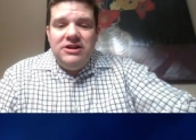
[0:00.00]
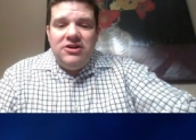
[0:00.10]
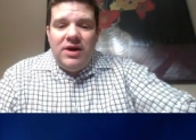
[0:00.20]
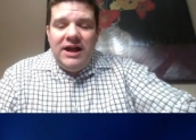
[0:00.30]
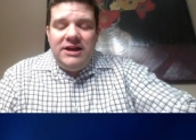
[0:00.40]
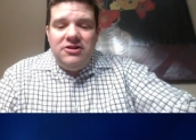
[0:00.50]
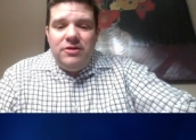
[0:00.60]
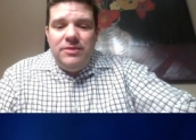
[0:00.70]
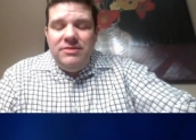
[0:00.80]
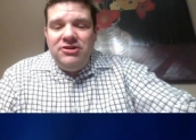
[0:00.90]
Go ahead and go
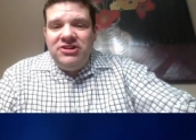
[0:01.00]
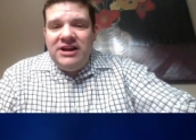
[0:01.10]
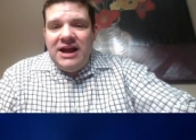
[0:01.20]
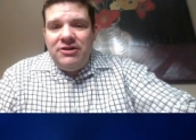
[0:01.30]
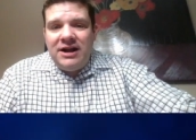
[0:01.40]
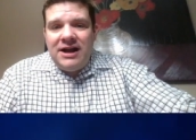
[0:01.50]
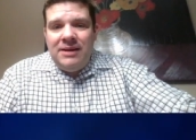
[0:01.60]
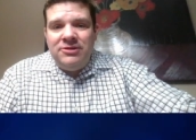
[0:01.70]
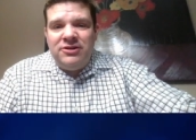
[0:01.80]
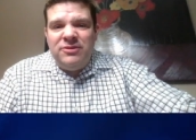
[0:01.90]
to
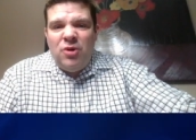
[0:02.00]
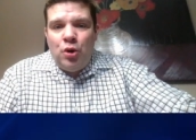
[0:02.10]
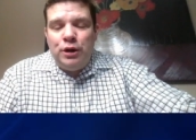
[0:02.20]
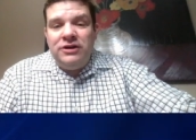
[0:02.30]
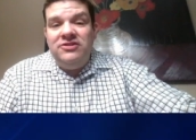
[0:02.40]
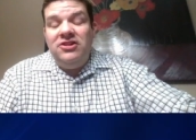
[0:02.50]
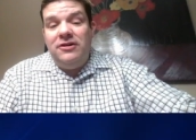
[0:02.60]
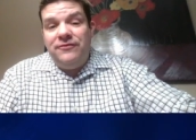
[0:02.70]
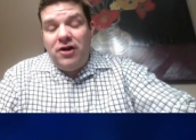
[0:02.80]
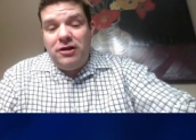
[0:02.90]
midmichigannow.com to learn more and continue
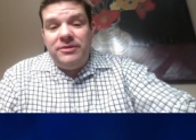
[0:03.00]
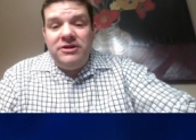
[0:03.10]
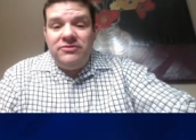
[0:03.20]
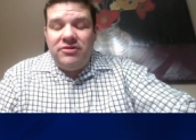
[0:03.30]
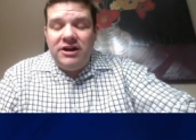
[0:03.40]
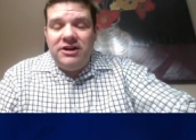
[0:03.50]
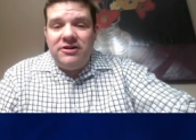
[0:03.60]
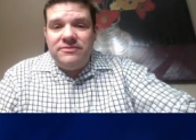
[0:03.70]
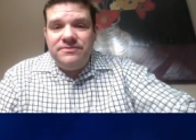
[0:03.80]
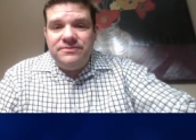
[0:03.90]
to follow me right here.